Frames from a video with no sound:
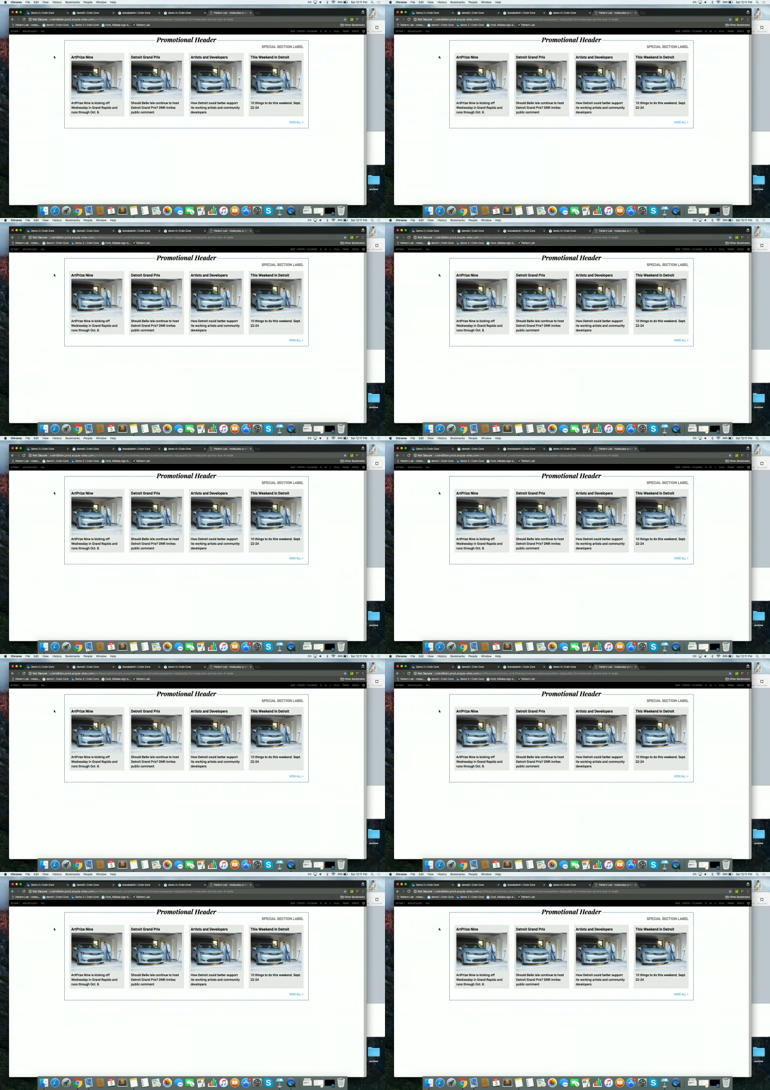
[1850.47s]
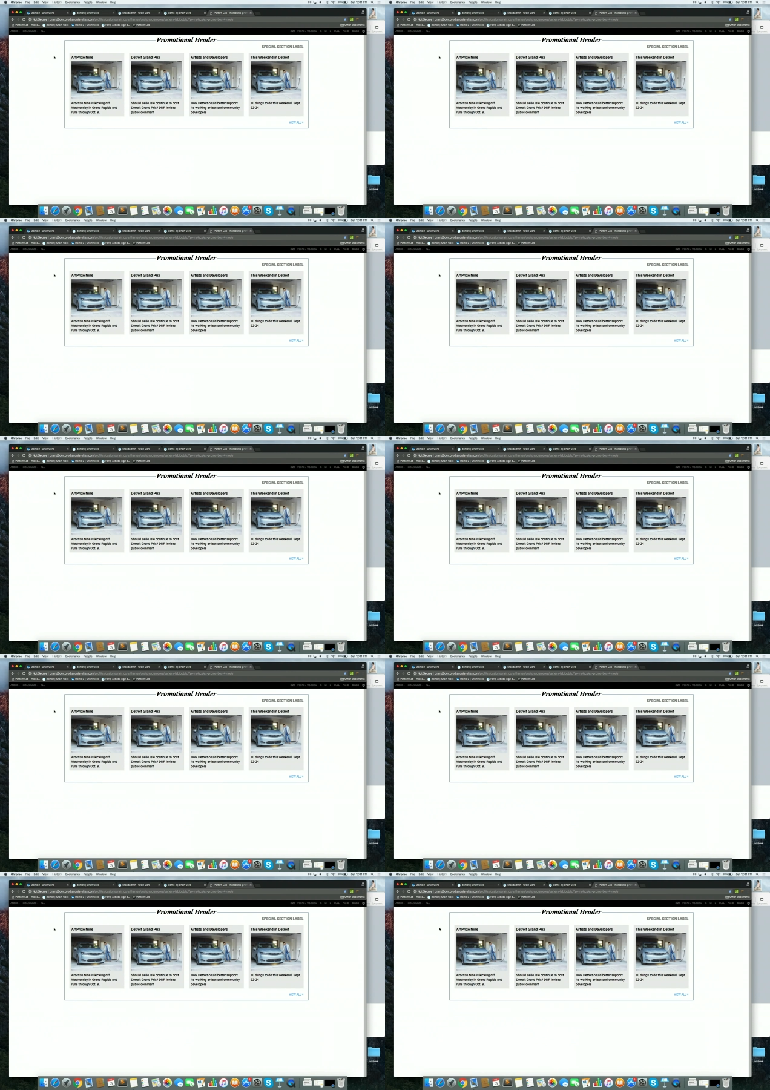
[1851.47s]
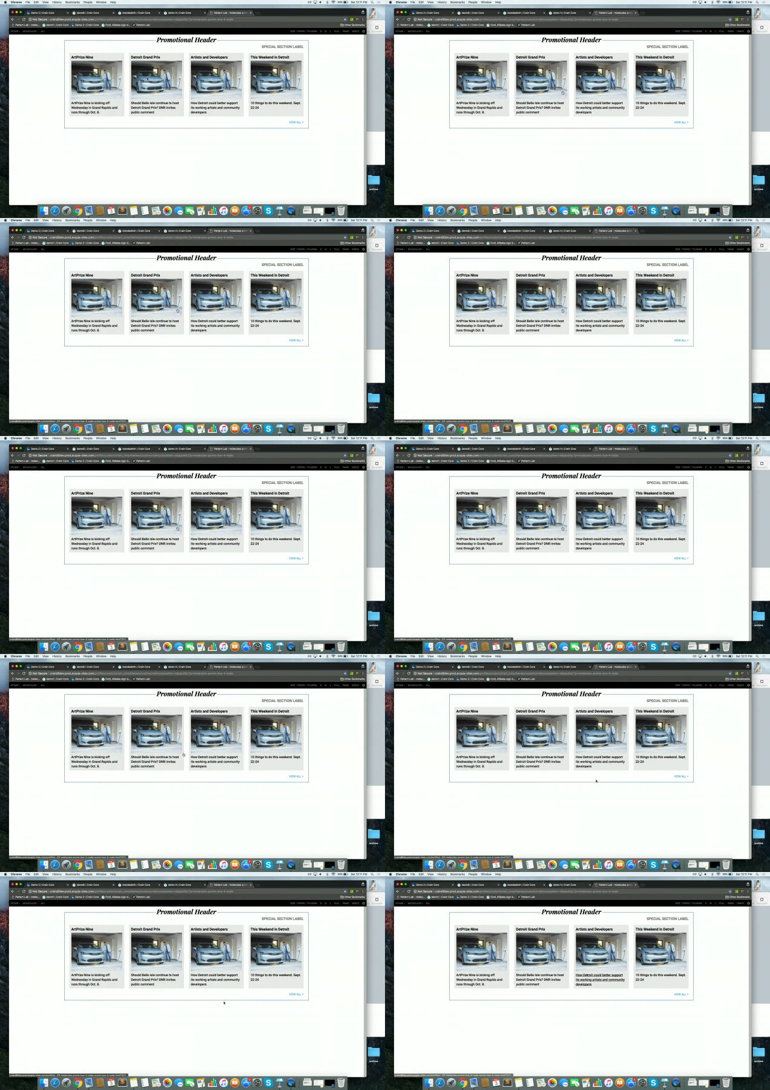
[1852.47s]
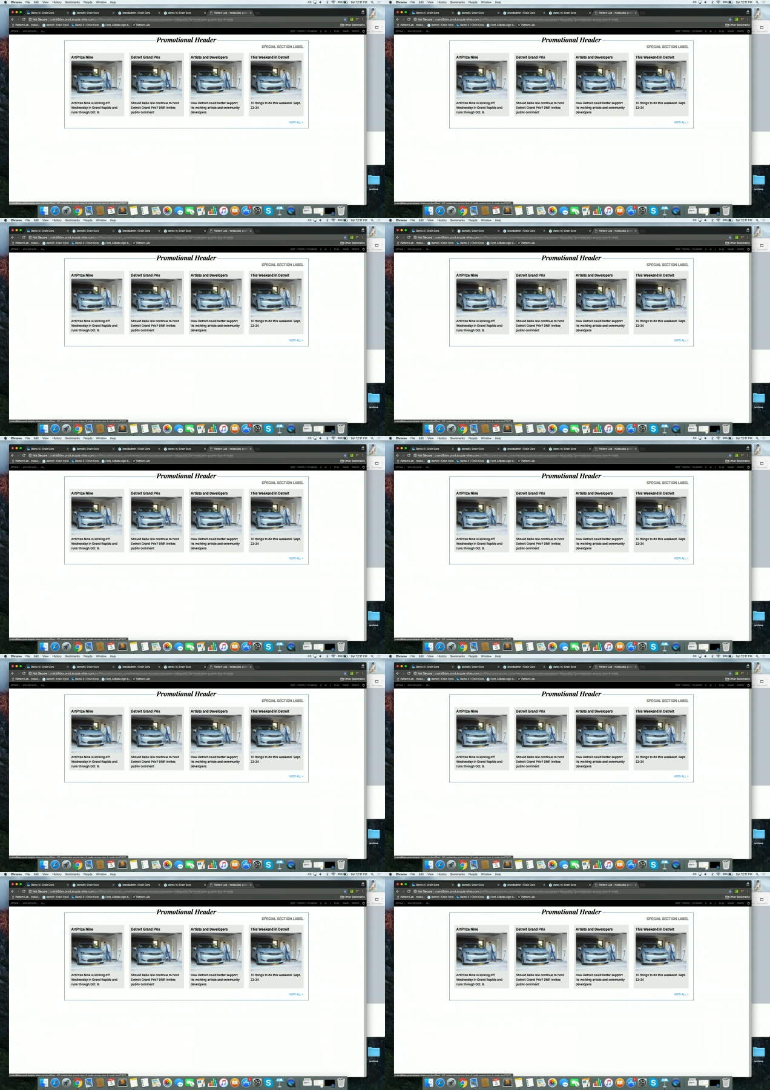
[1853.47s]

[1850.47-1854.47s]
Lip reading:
Nobody's mouth can be seen.